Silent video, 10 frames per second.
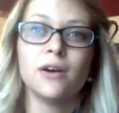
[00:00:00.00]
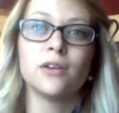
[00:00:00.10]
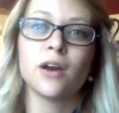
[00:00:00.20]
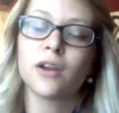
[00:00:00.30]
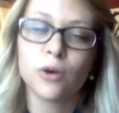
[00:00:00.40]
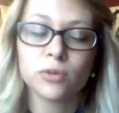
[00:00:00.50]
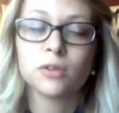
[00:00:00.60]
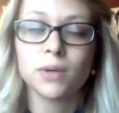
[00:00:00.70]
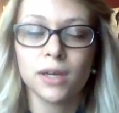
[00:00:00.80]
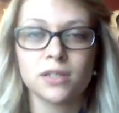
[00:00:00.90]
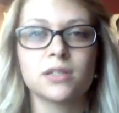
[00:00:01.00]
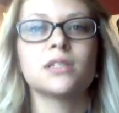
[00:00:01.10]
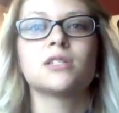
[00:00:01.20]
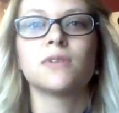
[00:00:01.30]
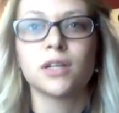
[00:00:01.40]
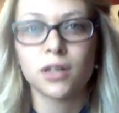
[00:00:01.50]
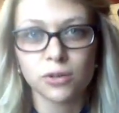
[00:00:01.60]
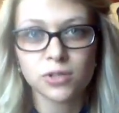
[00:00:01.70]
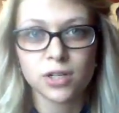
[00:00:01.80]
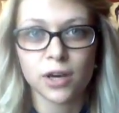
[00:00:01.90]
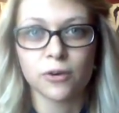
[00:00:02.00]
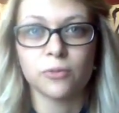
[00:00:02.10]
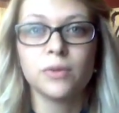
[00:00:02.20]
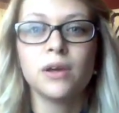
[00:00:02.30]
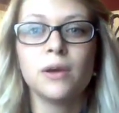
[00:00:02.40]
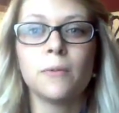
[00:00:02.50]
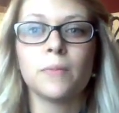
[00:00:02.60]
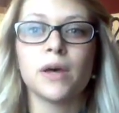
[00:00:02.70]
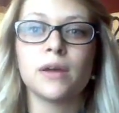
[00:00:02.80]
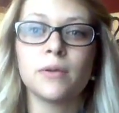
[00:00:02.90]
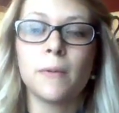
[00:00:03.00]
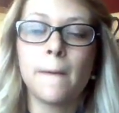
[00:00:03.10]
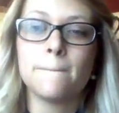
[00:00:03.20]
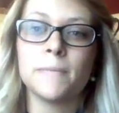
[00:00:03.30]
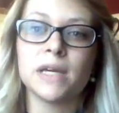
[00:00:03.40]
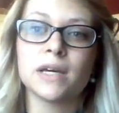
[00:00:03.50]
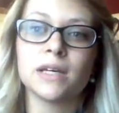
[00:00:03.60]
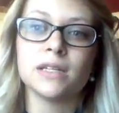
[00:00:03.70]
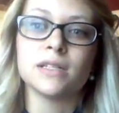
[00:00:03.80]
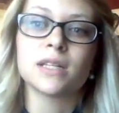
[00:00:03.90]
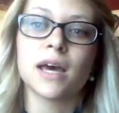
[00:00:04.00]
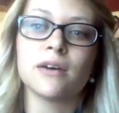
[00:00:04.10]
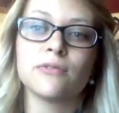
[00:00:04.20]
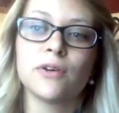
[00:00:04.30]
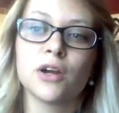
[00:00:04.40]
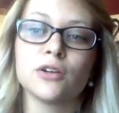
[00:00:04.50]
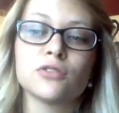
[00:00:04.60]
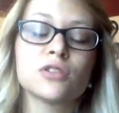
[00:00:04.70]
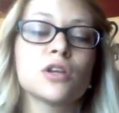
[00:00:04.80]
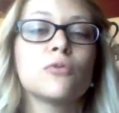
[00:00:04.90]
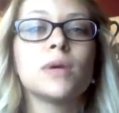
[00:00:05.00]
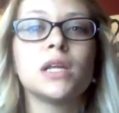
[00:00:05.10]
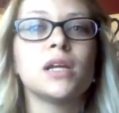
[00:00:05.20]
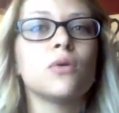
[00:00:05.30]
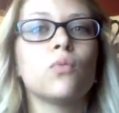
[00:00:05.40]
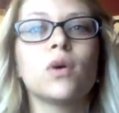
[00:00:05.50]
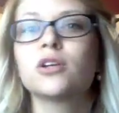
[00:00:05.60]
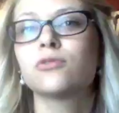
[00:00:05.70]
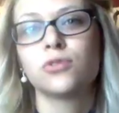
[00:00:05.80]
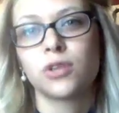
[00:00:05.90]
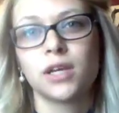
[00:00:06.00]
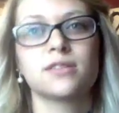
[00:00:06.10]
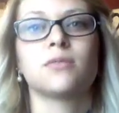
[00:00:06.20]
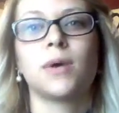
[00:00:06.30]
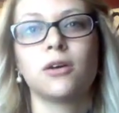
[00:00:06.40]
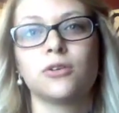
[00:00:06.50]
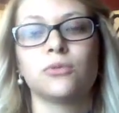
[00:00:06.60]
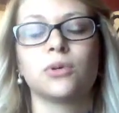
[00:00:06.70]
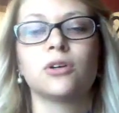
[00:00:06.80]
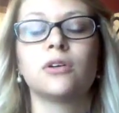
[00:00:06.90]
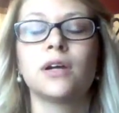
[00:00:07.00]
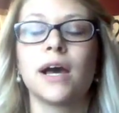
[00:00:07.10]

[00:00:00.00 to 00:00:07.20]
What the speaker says: not only because it's very close to home, but because I've heard so many wonderful things about you all.